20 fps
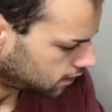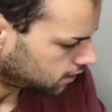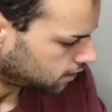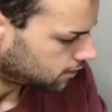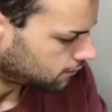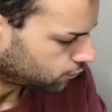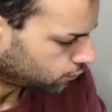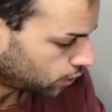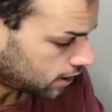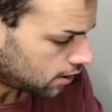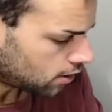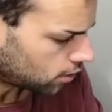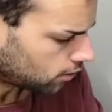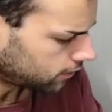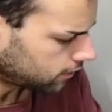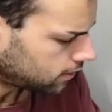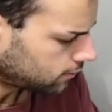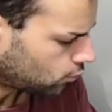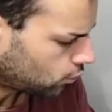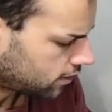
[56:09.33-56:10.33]
Pretty early in
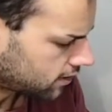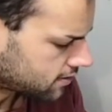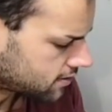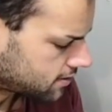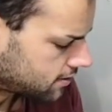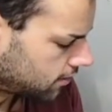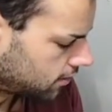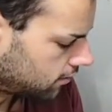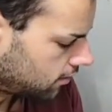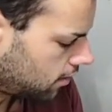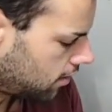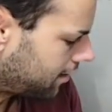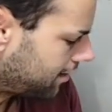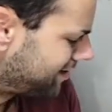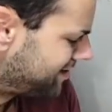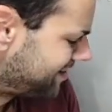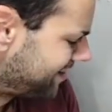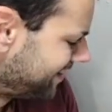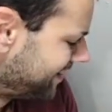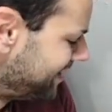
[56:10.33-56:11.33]
the morning still,
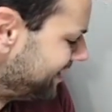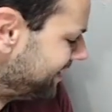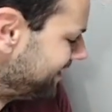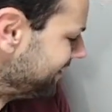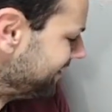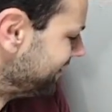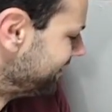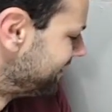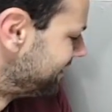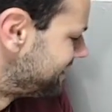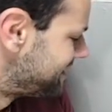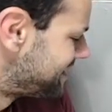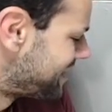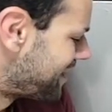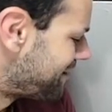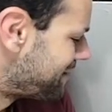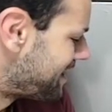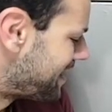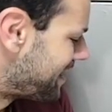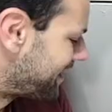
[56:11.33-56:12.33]
honestly. It's not
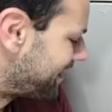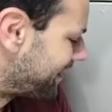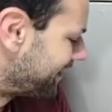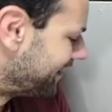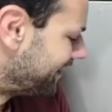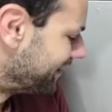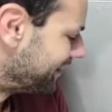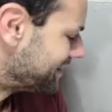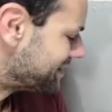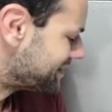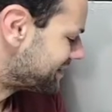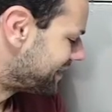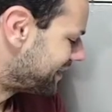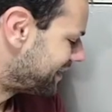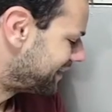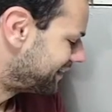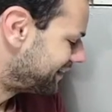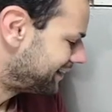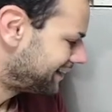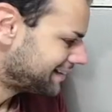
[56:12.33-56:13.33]
bad at all. It's not
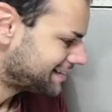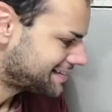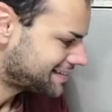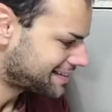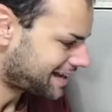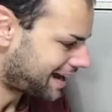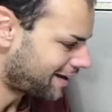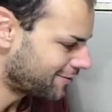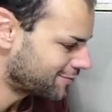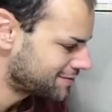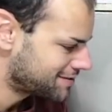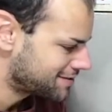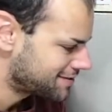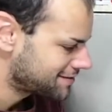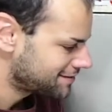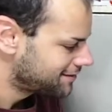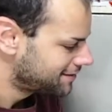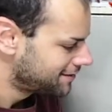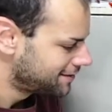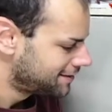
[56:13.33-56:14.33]
it's I was
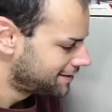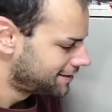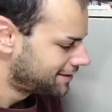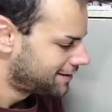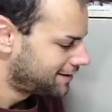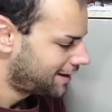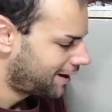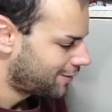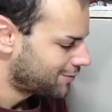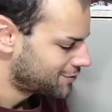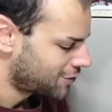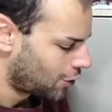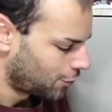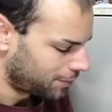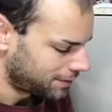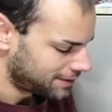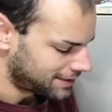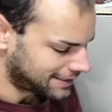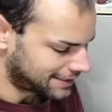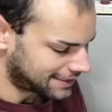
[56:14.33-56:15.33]

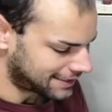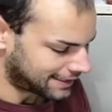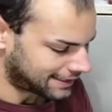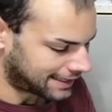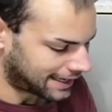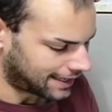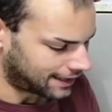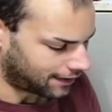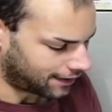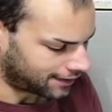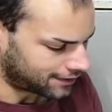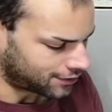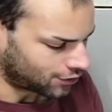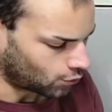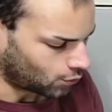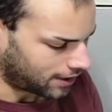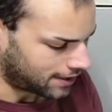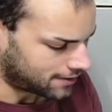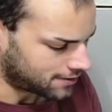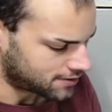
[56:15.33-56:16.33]
hoping to get
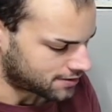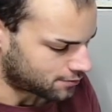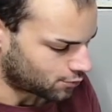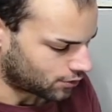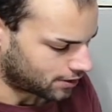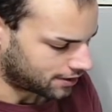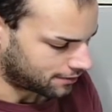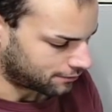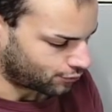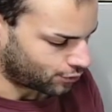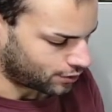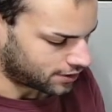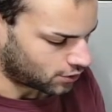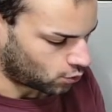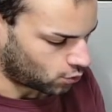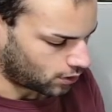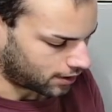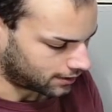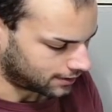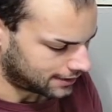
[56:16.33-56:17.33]
underway this morning pretty
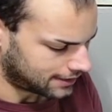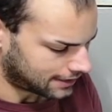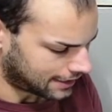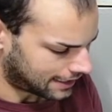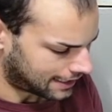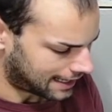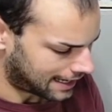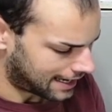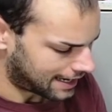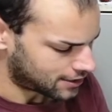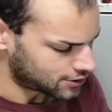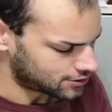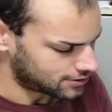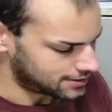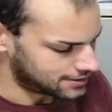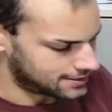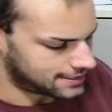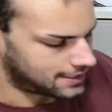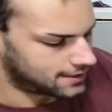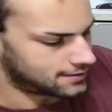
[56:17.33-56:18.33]
quickly, and I actually
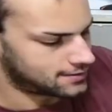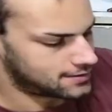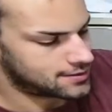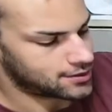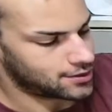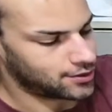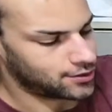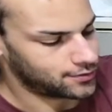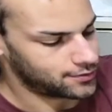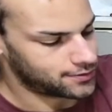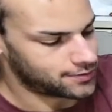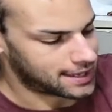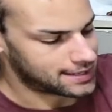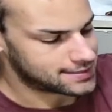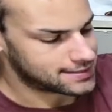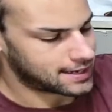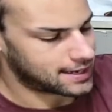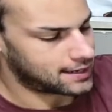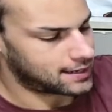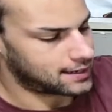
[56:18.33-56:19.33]
did, so that's
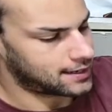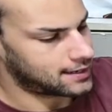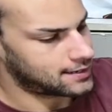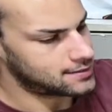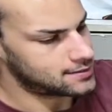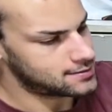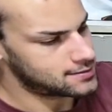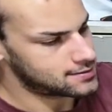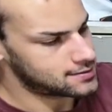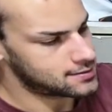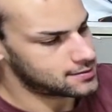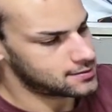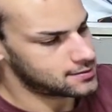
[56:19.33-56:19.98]
kind of nice.